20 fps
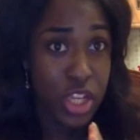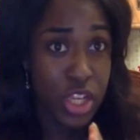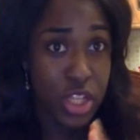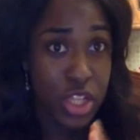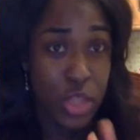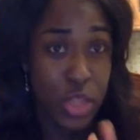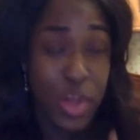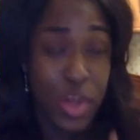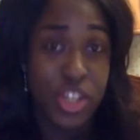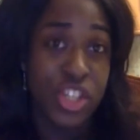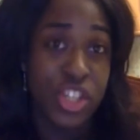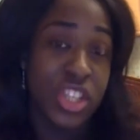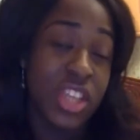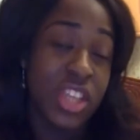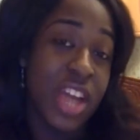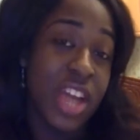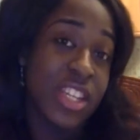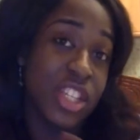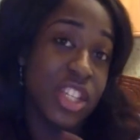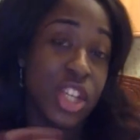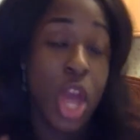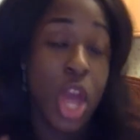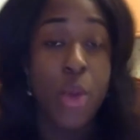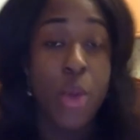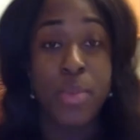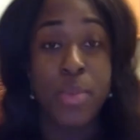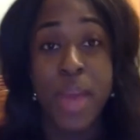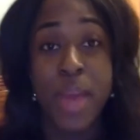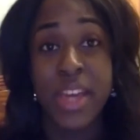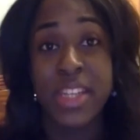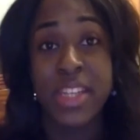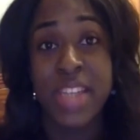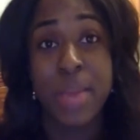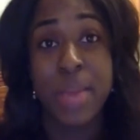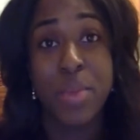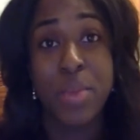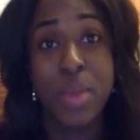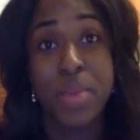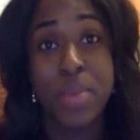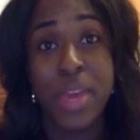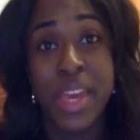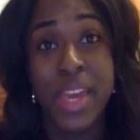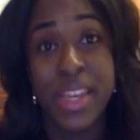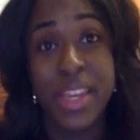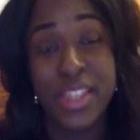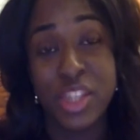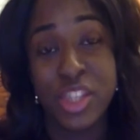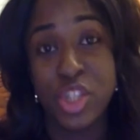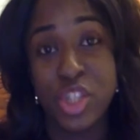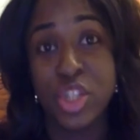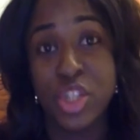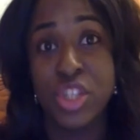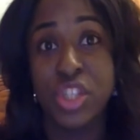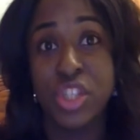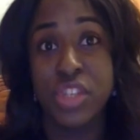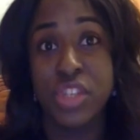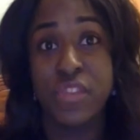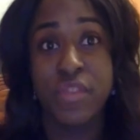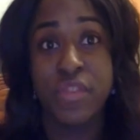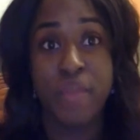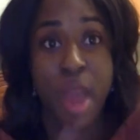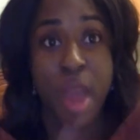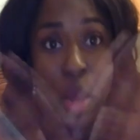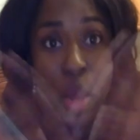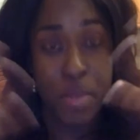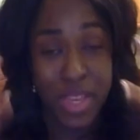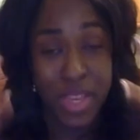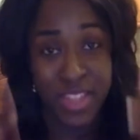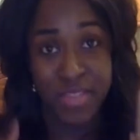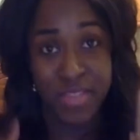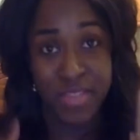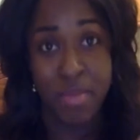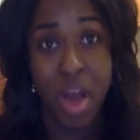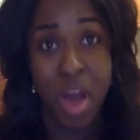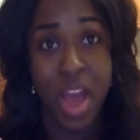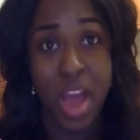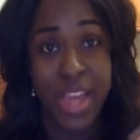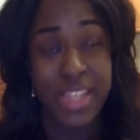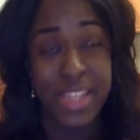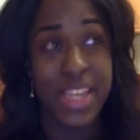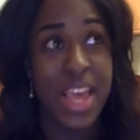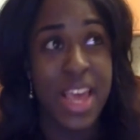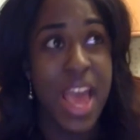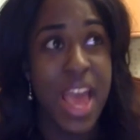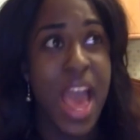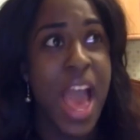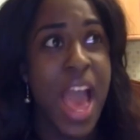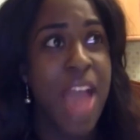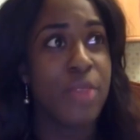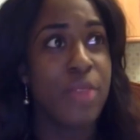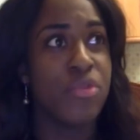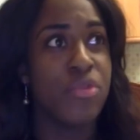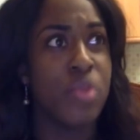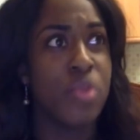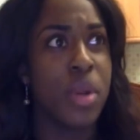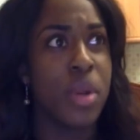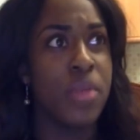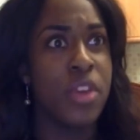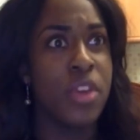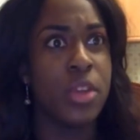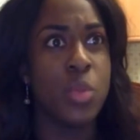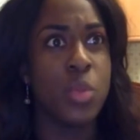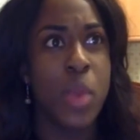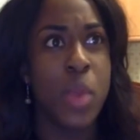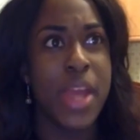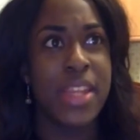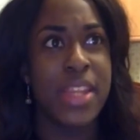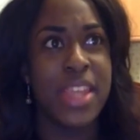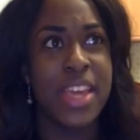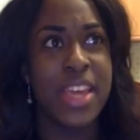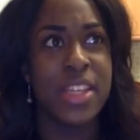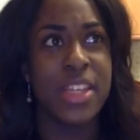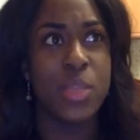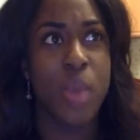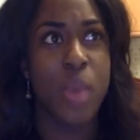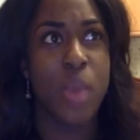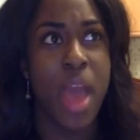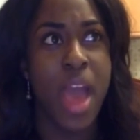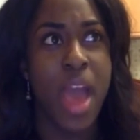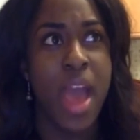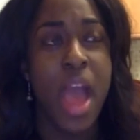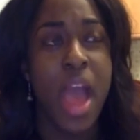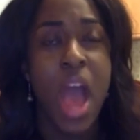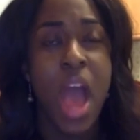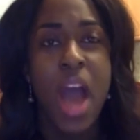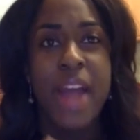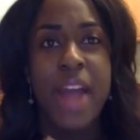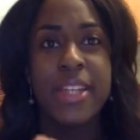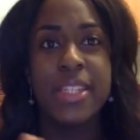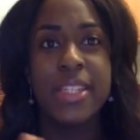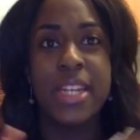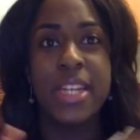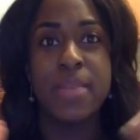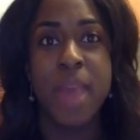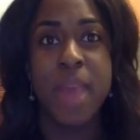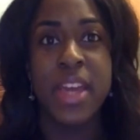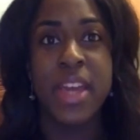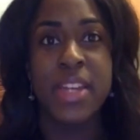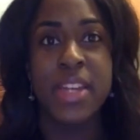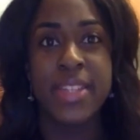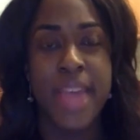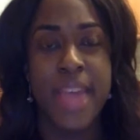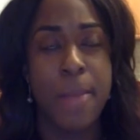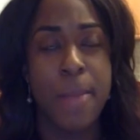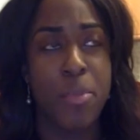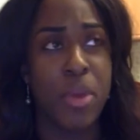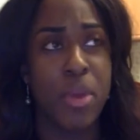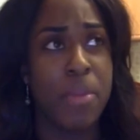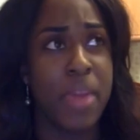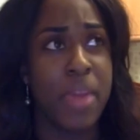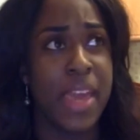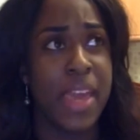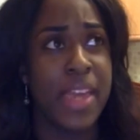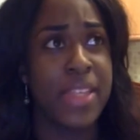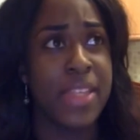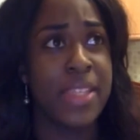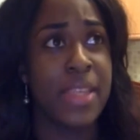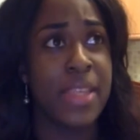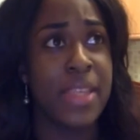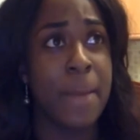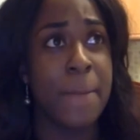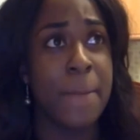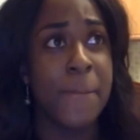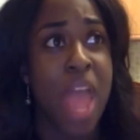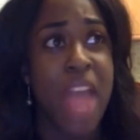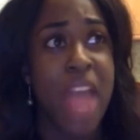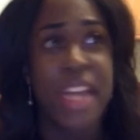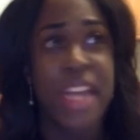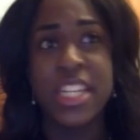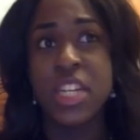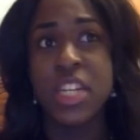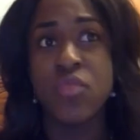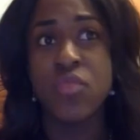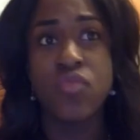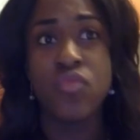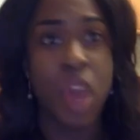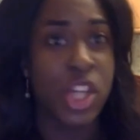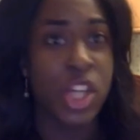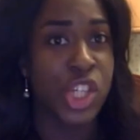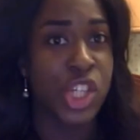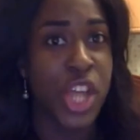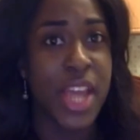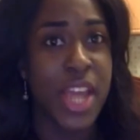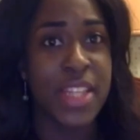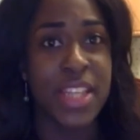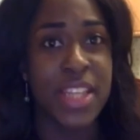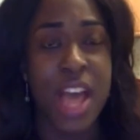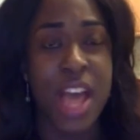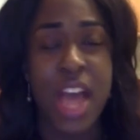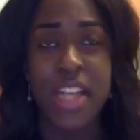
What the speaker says: So I just decided to go with my contemporary piece just for my own peace of mind. And it was one of those weird things where I did my contemporary piece and I didn't rush it.